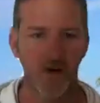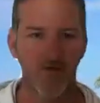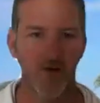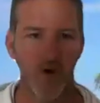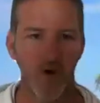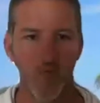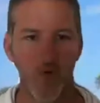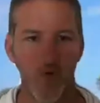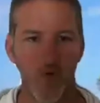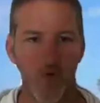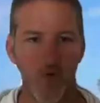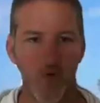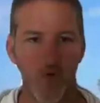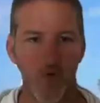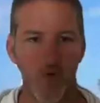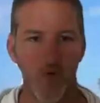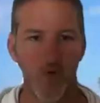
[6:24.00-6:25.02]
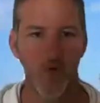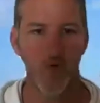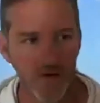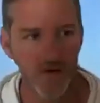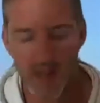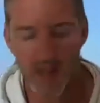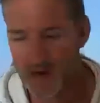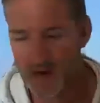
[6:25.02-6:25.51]
of like what I try and do
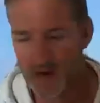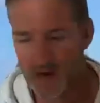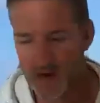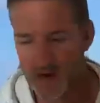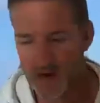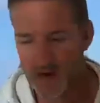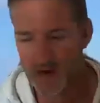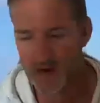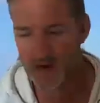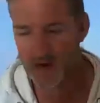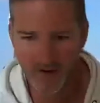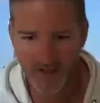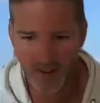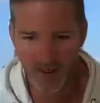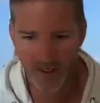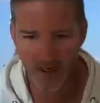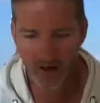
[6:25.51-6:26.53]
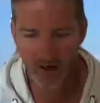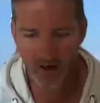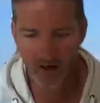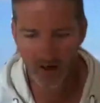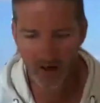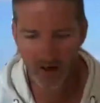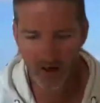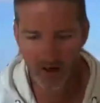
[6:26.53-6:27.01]
now, is like everything that I'm
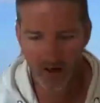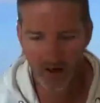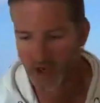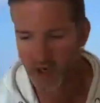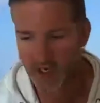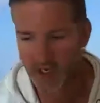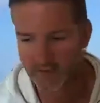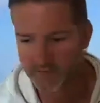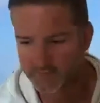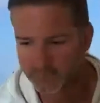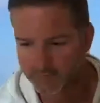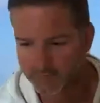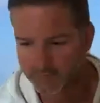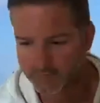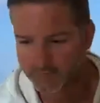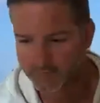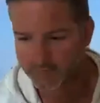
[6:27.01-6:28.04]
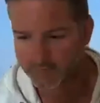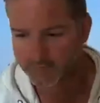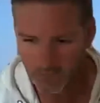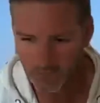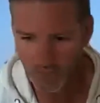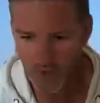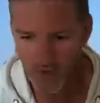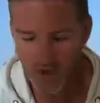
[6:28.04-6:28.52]
doing online,
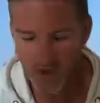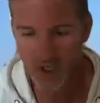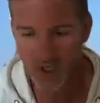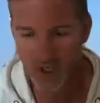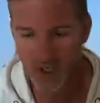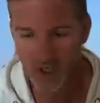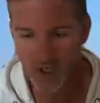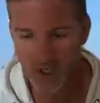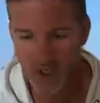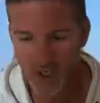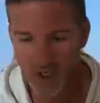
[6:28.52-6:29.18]
it comes from